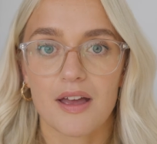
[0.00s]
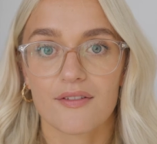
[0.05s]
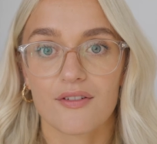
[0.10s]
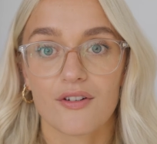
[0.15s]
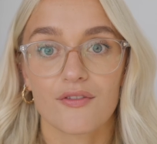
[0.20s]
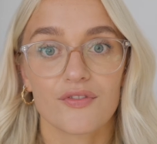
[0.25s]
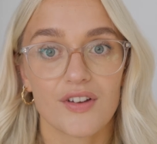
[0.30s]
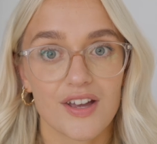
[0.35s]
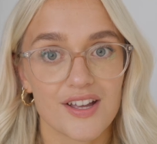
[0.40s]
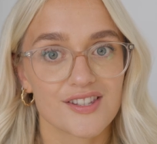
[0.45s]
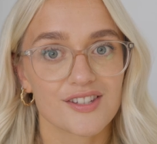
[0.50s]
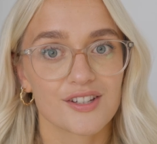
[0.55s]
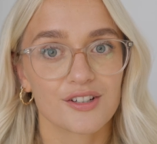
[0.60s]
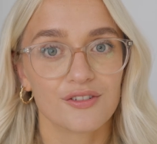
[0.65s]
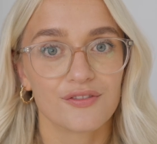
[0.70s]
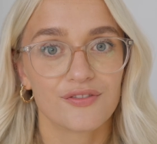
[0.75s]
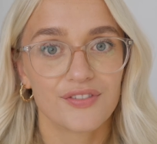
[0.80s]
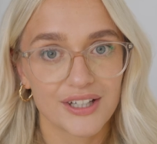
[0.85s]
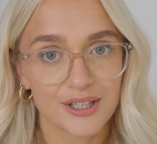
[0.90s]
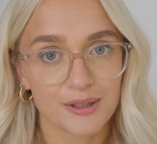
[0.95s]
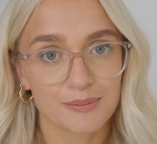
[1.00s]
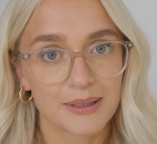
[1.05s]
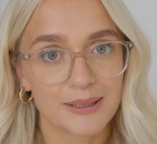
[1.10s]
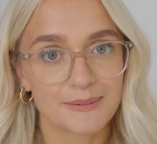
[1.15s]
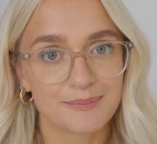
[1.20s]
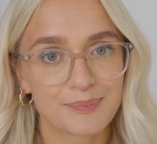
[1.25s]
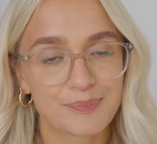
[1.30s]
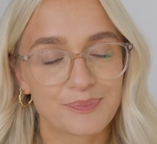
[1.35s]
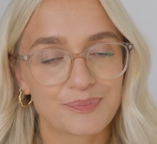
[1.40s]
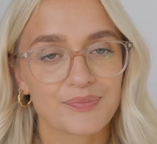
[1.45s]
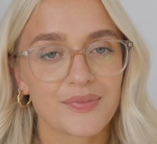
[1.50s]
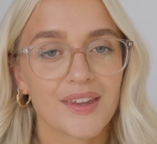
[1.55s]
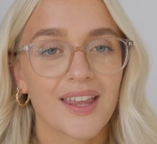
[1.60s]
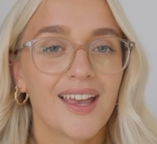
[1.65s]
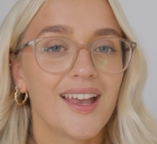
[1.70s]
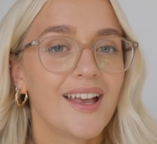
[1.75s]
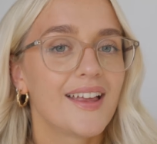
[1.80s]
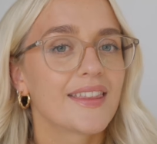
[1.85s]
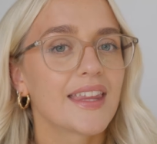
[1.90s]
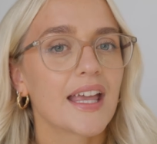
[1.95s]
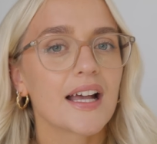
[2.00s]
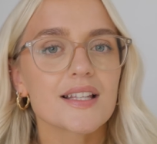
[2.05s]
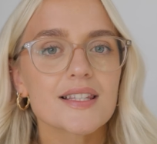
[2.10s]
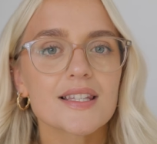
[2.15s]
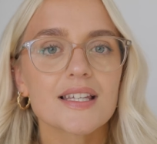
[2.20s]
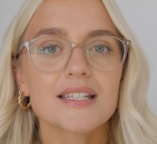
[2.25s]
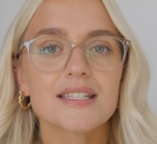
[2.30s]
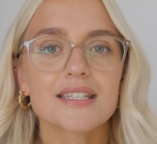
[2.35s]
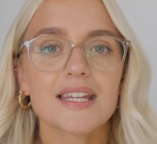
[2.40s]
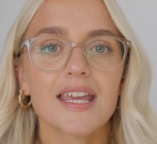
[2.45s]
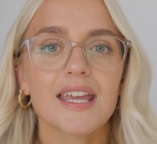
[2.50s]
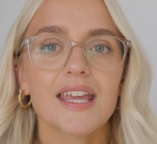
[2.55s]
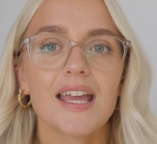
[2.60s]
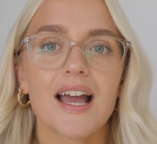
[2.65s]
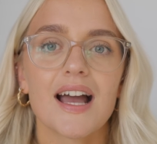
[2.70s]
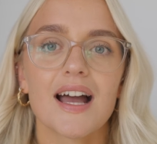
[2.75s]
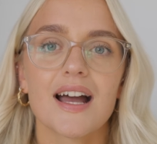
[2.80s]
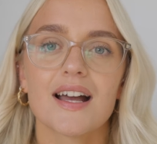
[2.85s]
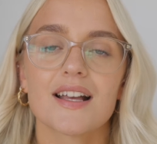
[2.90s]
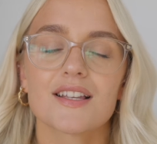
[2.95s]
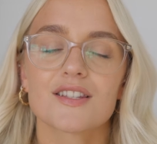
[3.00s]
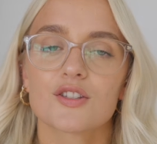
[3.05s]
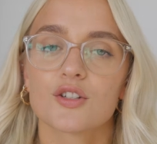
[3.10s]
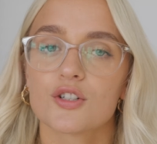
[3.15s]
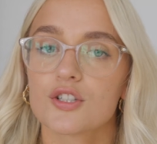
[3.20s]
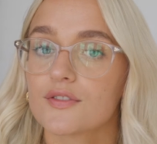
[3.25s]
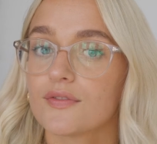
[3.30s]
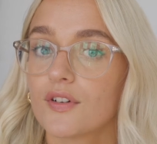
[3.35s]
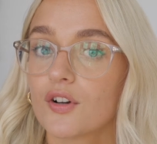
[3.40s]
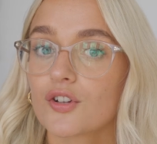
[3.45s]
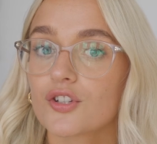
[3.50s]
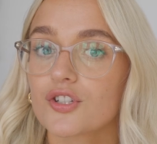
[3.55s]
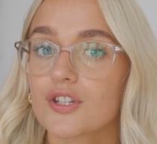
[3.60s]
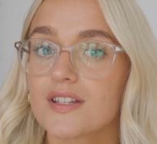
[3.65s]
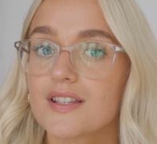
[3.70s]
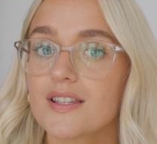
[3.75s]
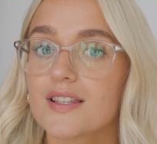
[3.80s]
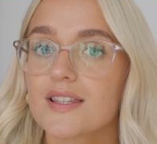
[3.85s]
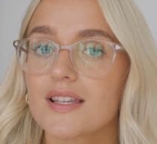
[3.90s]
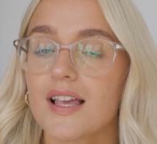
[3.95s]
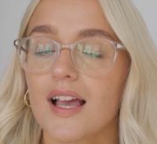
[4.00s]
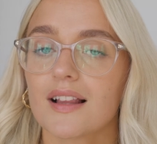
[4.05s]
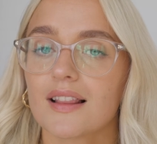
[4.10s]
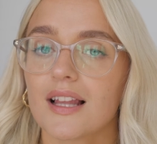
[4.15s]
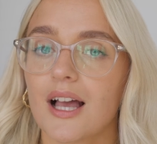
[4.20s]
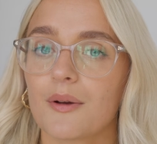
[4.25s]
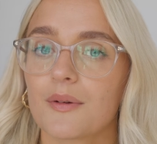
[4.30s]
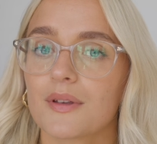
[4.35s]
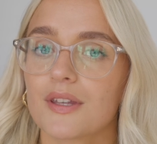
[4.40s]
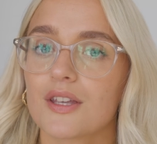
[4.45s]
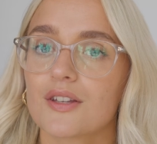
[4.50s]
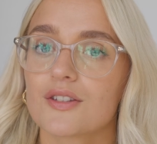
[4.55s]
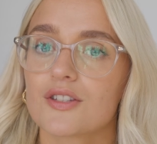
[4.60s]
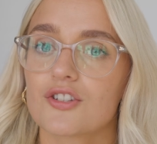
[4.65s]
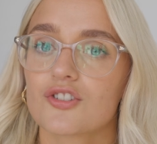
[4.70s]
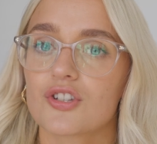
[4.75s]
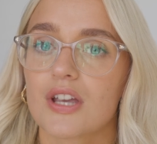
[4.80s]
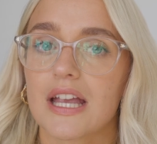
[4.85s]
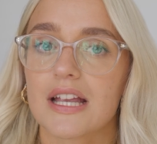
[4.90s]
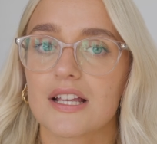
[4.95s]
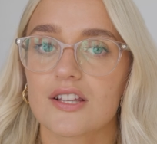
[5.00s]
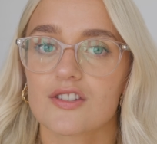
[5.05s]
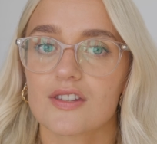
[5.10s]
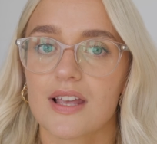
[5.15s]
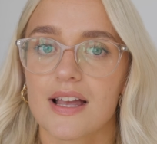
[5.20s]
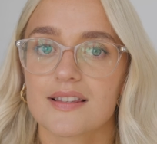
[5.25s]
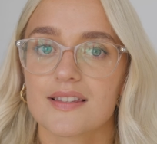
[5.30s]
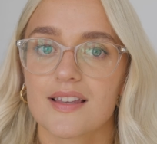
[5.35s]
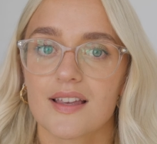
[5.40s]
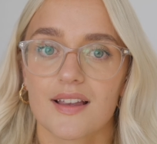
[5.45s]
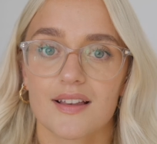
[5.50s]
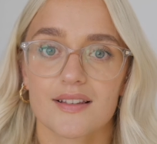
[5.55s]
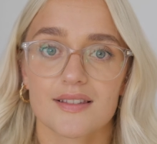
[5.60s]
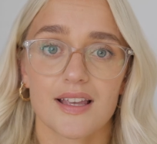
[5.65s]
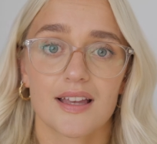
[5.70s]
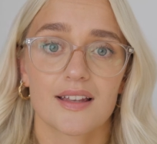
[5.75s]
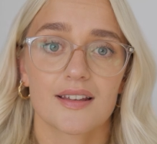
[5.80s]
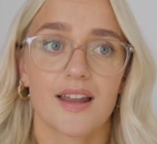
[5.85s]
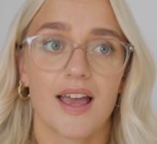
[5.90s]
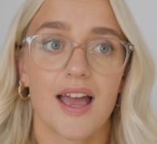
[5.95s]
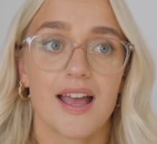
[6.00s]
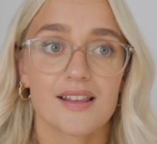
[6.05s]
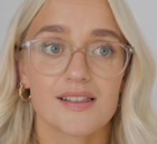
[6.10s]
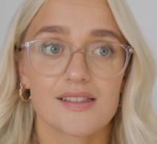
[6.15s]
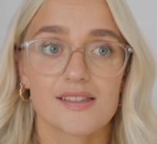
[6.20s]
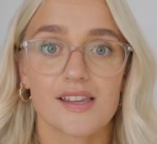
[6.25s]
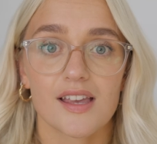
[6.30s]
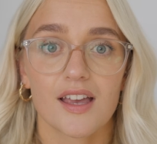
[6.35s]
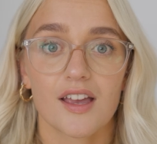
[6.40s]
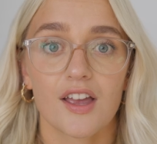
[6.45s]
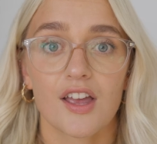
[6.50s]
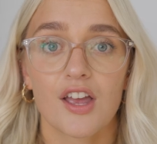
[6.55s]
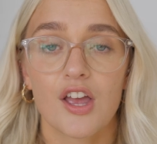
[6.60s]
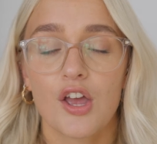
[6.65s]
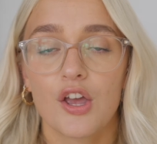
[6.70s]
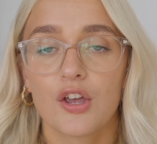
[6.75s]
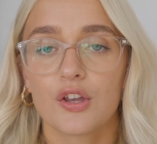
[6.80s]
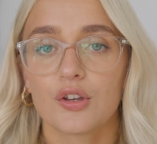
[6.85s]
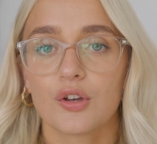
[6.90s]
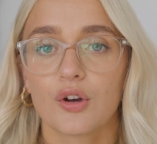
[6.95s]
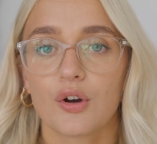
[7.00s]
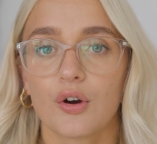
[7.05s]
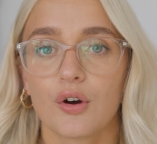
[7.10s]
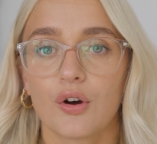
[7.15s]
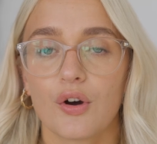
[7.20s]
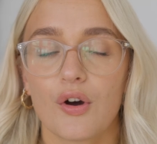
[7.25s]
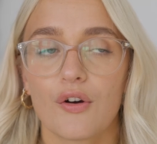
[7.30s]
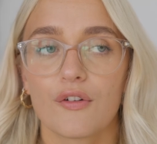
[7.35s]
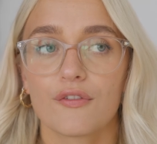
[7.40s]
for vertical filming. The LCD has touch functions, allowing you to change settings and enter your